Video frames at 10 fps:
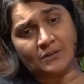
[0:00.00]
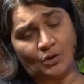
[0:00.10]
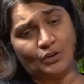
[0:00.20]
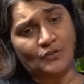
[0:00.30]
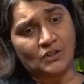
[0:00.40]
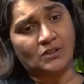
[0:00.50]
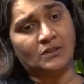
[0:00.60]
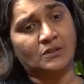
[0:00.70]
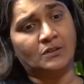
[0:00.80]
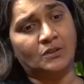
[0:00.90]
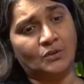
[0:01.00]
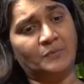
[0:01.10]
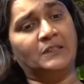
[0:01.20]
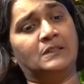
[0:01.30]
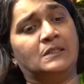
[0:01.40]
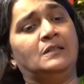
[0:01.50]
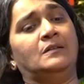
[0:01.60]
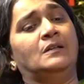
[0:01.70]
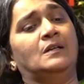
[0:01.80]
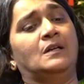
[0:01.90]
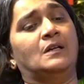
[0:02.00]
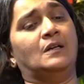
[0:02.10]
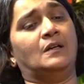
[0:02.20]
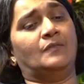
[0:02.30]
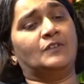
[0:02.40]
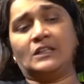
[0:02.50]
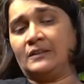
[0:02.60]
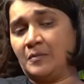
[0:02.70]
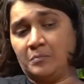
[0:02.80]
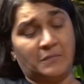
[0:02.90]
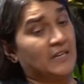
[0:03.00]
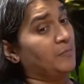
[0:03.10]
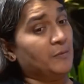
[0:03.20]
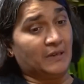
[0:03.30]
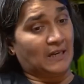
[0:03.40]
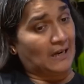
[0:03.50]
It calls for a certain humility, which I think many people